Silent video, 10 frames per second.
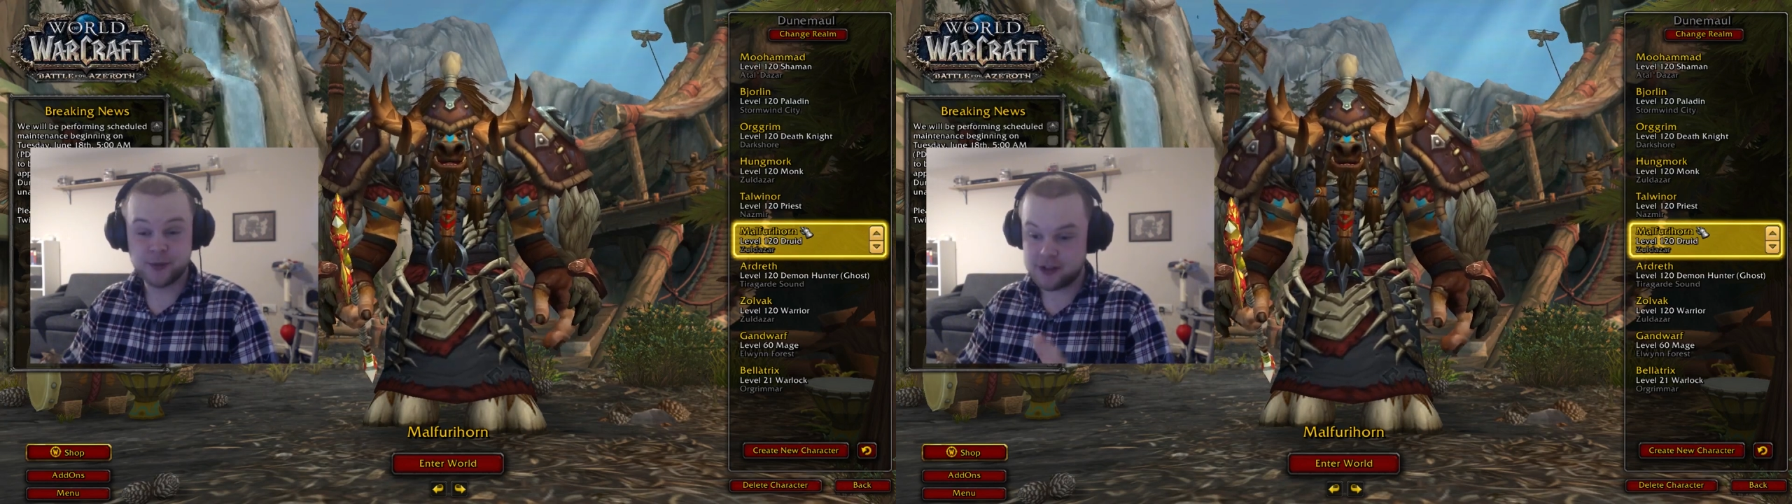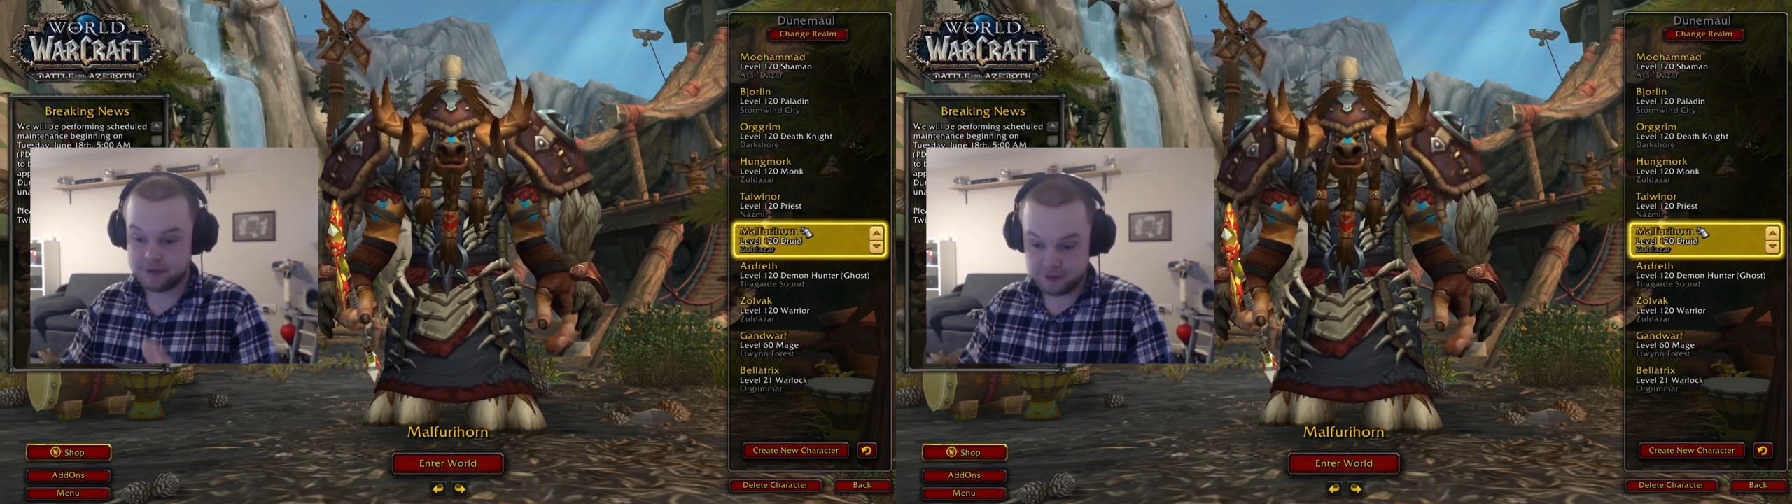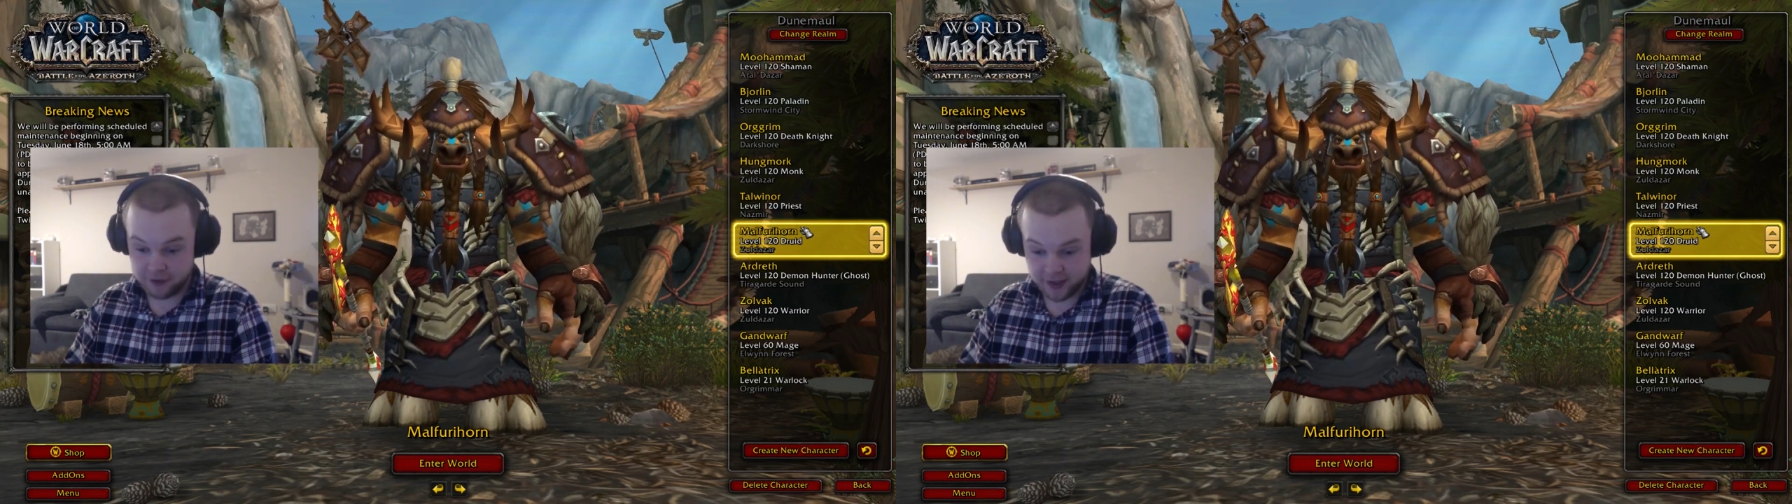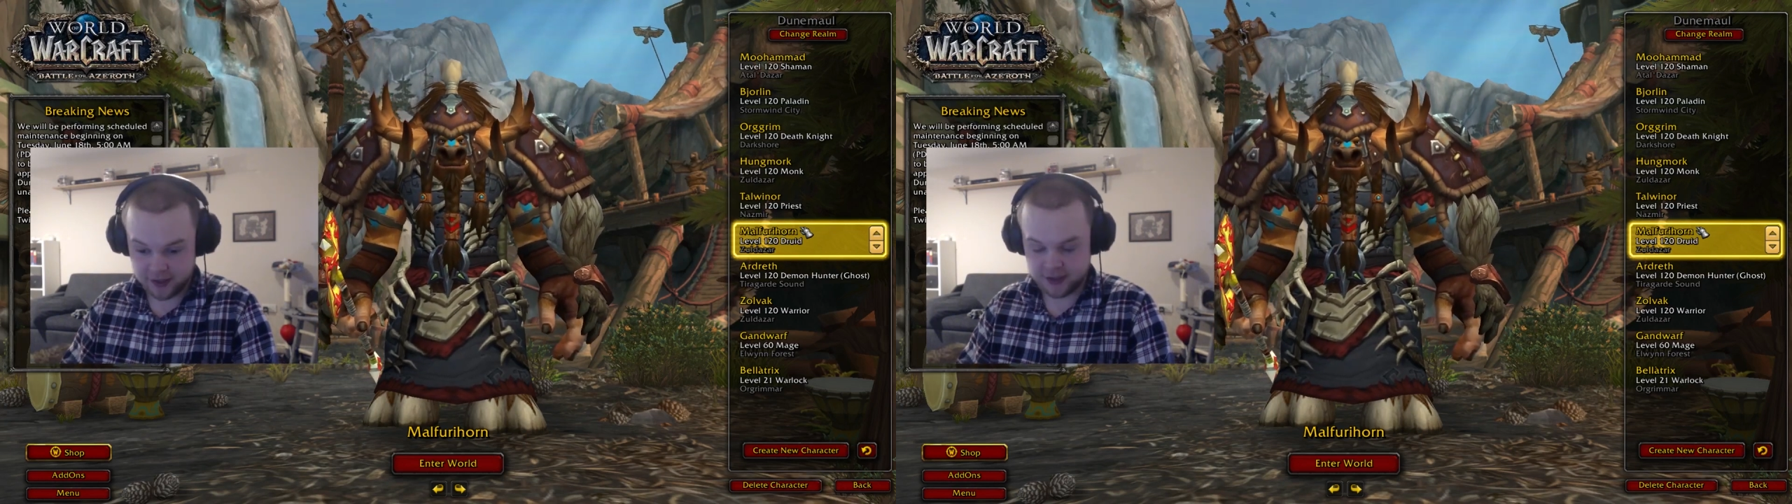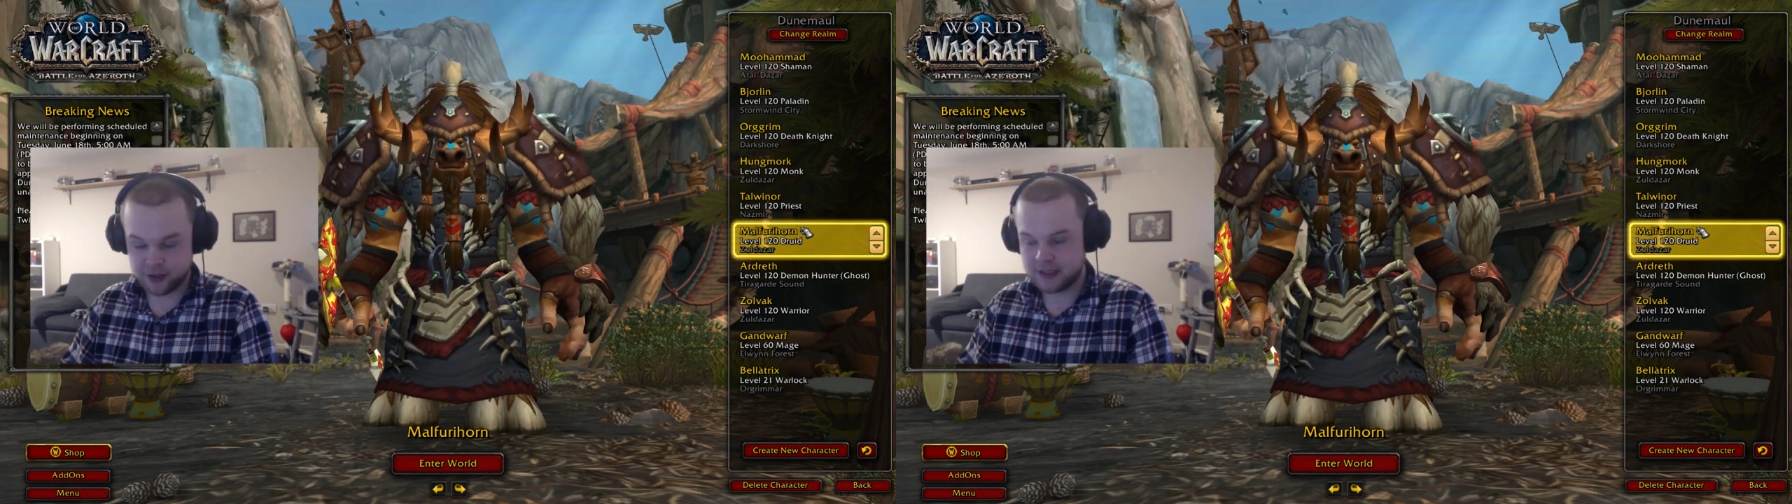which I
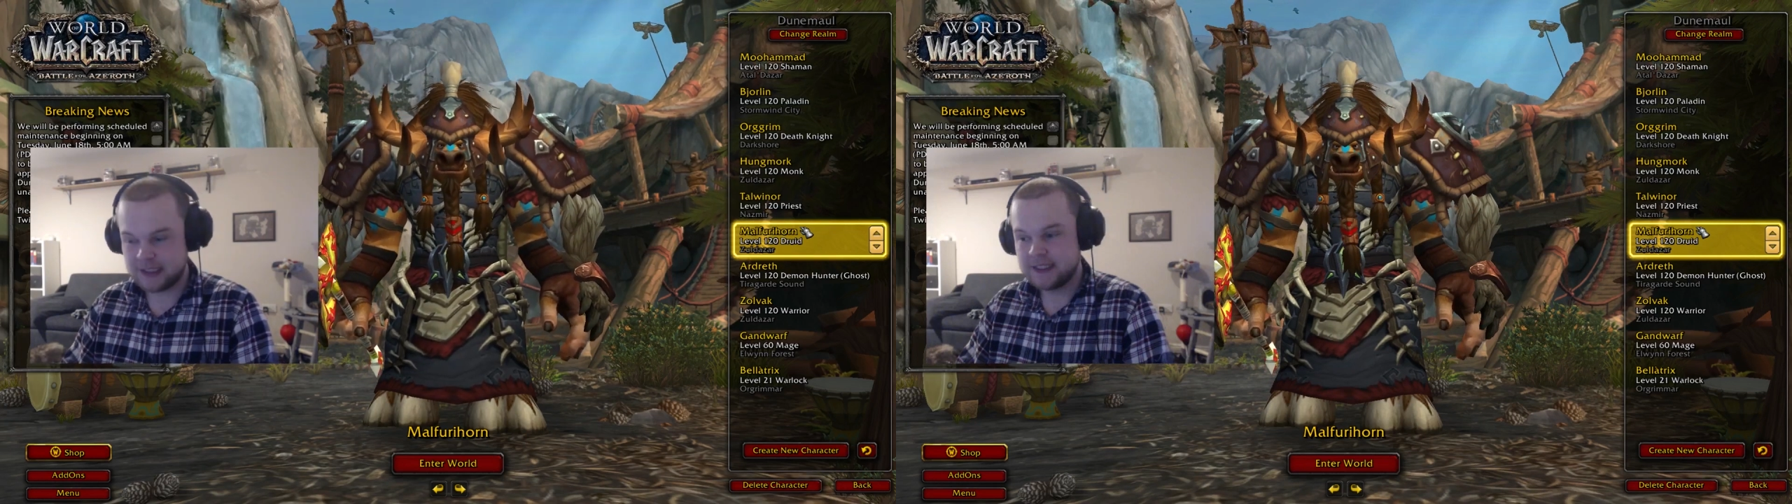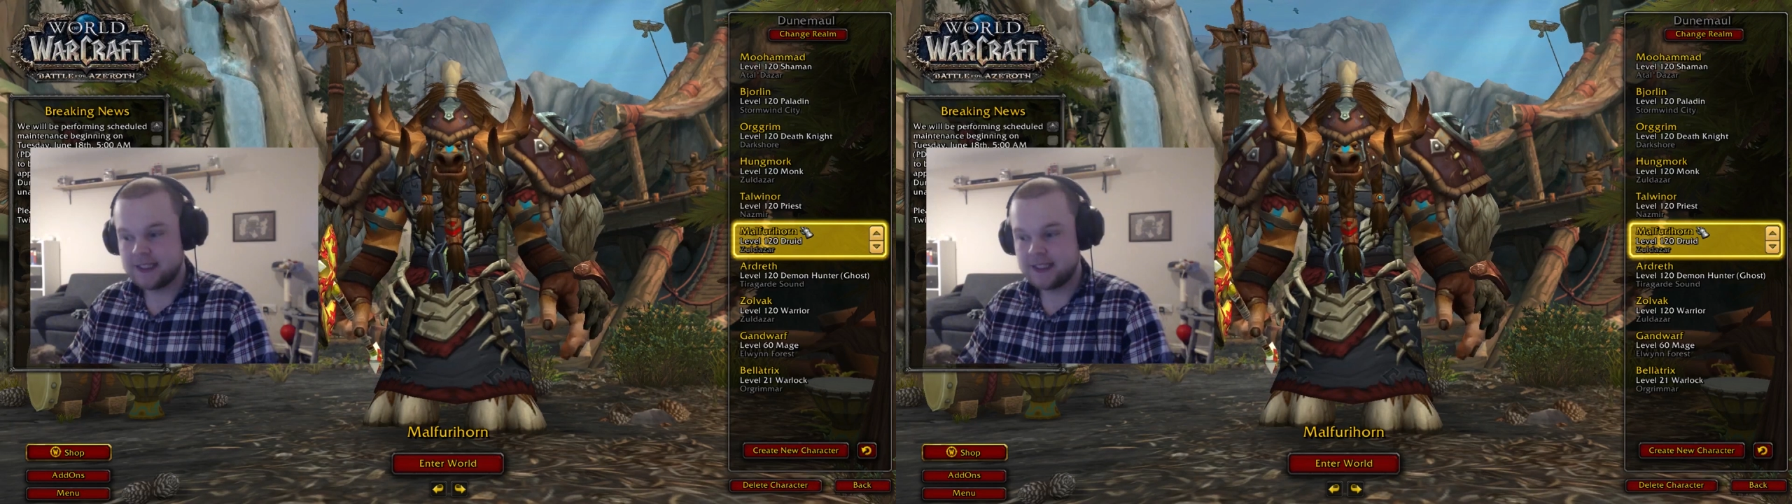finally got,